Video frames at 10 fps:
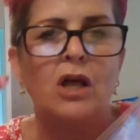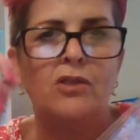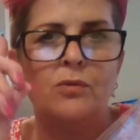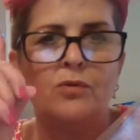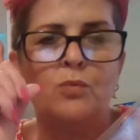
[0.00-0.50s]

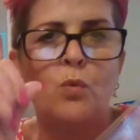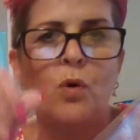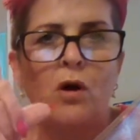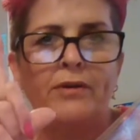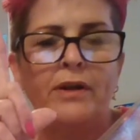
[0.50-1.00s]
there was
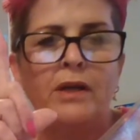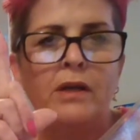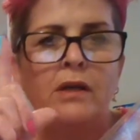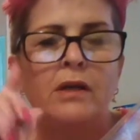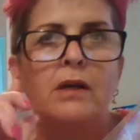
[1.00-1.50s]
one
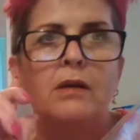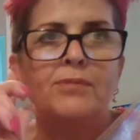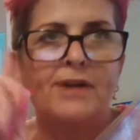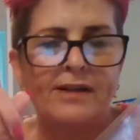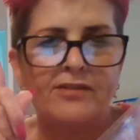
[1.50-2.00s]

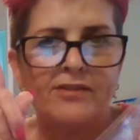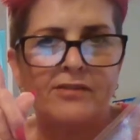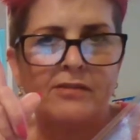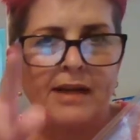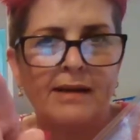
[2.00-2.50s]
price
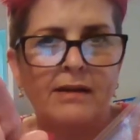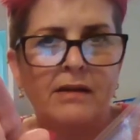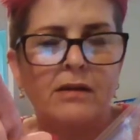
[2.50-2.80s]
tag,